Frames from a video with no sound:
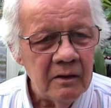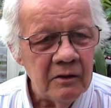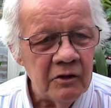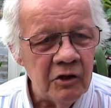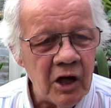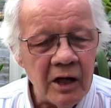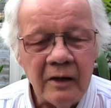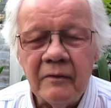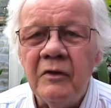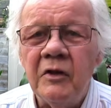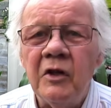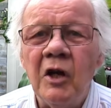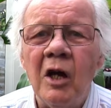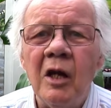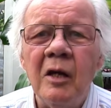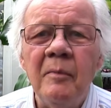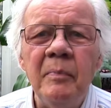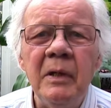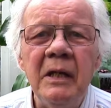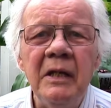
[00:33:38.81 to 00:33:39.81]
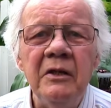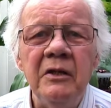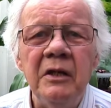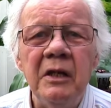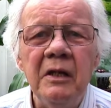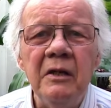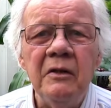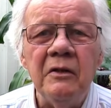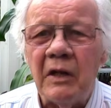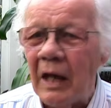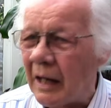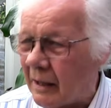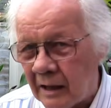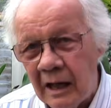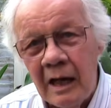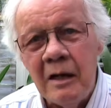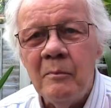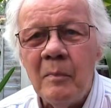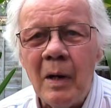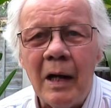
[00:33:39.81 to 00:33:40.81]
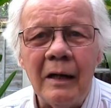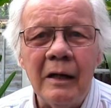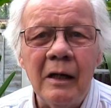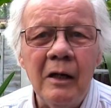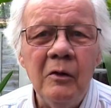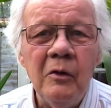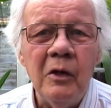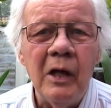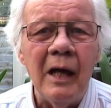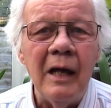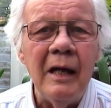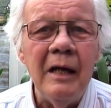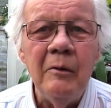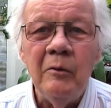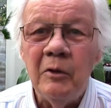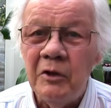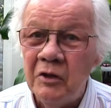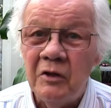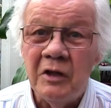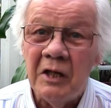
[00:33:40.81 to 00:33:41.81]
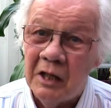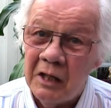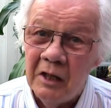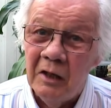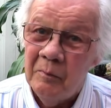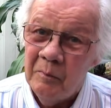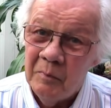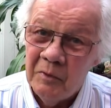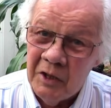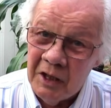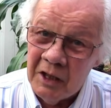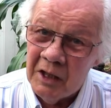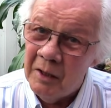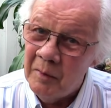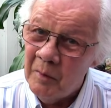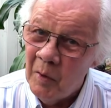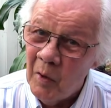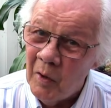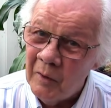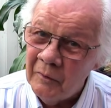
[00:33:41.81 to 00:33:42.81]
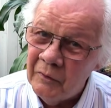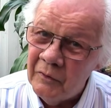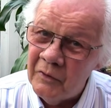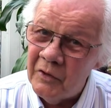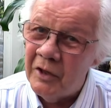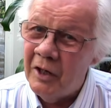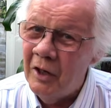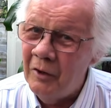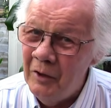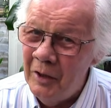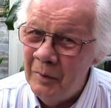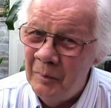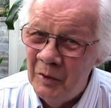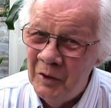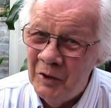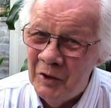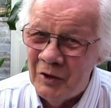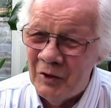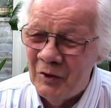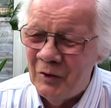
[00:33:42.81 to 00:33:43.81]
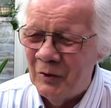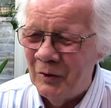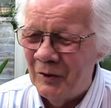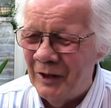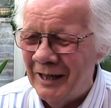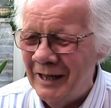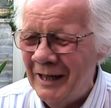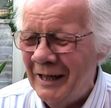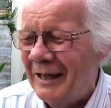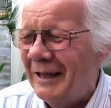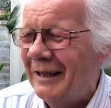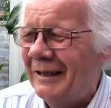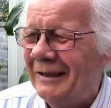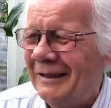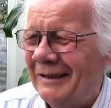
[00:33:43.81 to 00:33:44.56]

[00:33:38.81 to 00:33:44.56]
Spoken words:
Check for diabetes, that came back okay. We're ticking them off, slowly but surely.